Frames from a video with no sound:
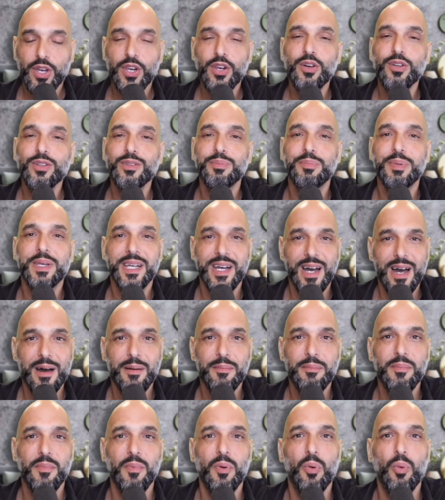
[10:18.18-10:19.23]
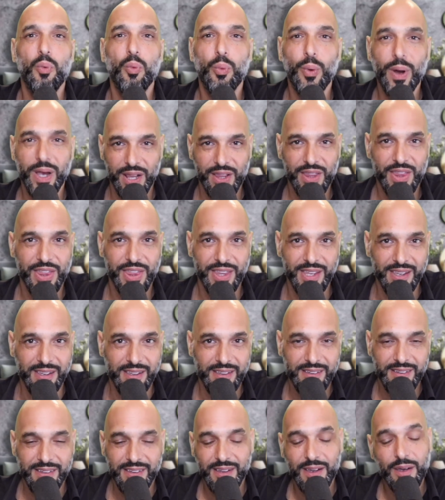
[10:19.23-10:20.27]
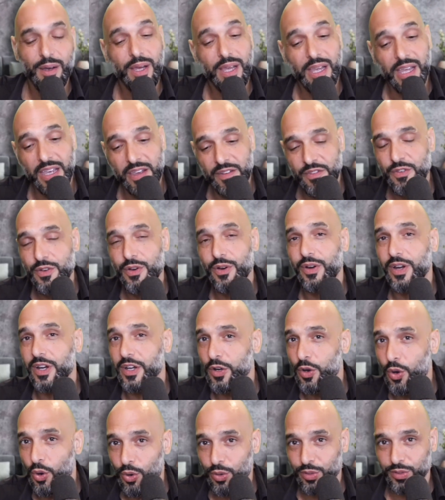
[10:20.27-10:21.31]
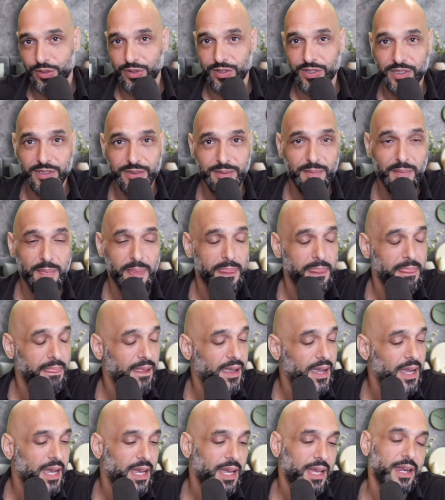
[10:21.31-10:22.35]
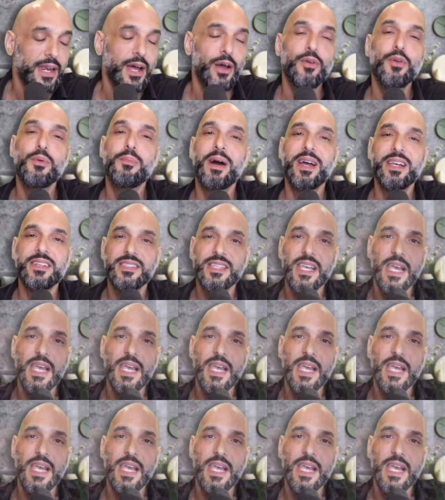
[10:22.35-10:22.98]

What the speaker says: cannot become wealthy if you're a hoarder. Now you might